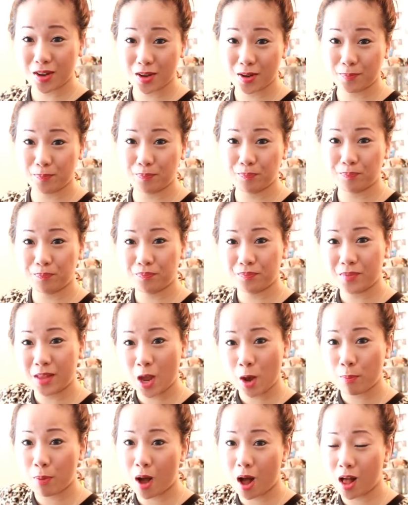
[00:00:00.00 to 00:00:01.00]
the
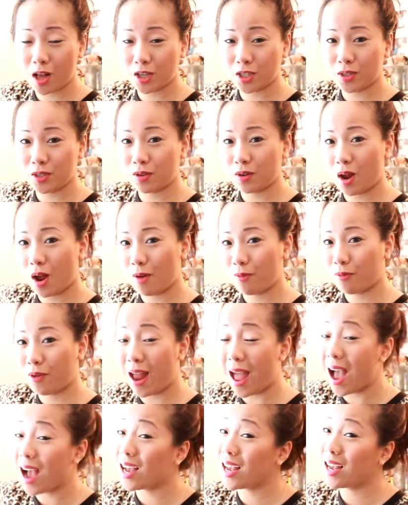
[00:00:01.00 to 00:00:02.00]
nail polish
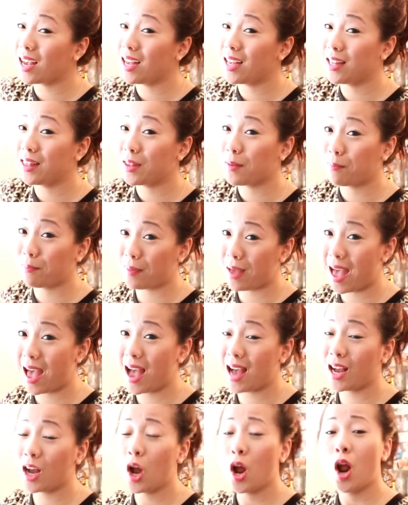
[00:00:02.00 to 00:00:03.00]
rack in the
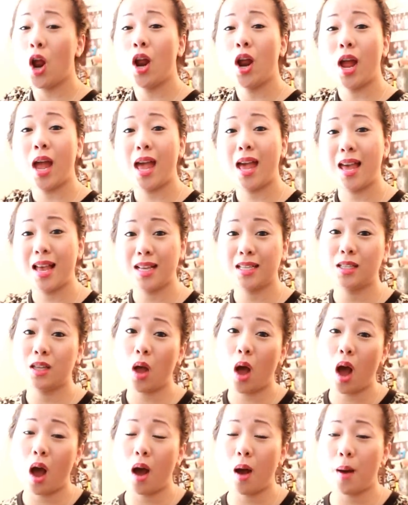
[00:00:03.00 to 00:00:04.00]
back is